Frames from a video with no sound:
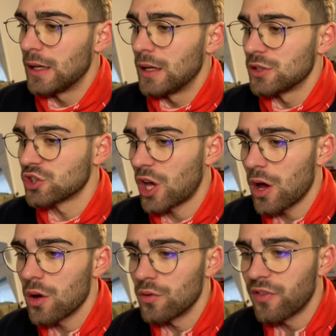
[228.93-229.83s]

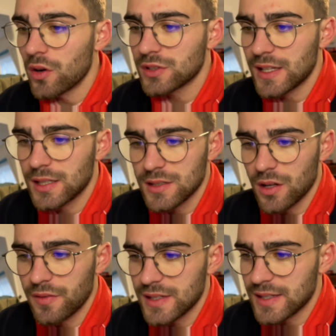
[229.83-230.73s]
So, final sentence
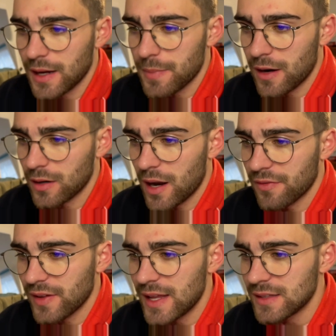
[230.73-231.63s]
of this second
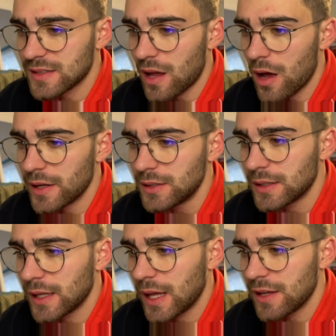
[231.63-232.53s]
paragraph. Inside,
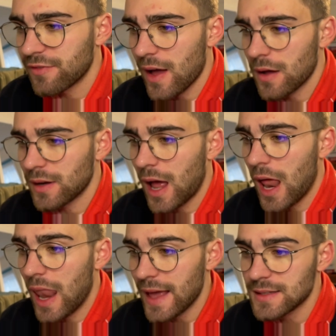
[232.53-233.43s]
he found a
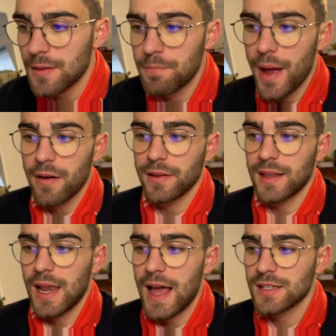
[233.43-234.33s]
letter bearing the
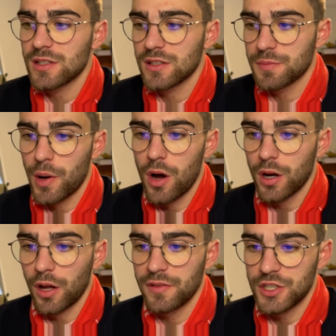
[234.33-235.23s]
last
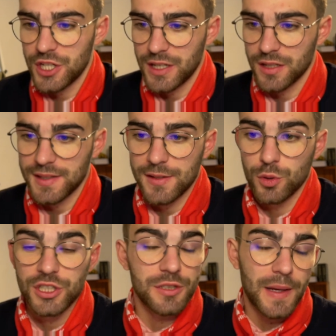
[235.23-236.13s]
spark of a genius. That's what
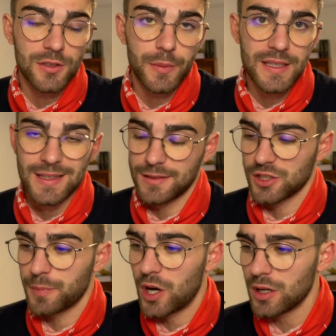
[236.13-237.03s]
chispazo means, it's a
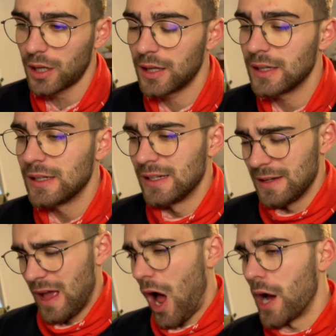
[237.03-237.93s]
spark.
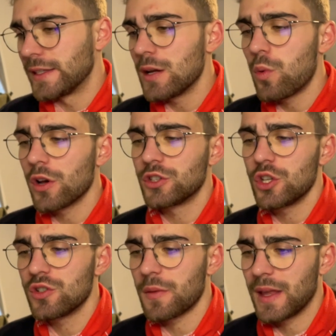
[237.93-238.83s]
I did want to
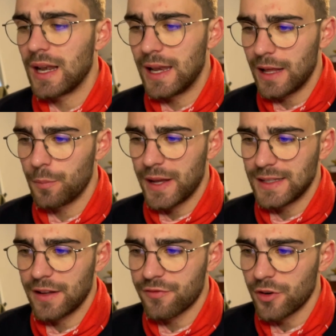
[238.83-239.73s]
do something a little bit
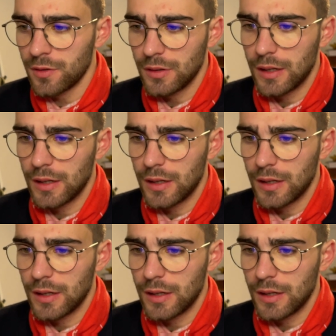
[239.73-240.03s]
different.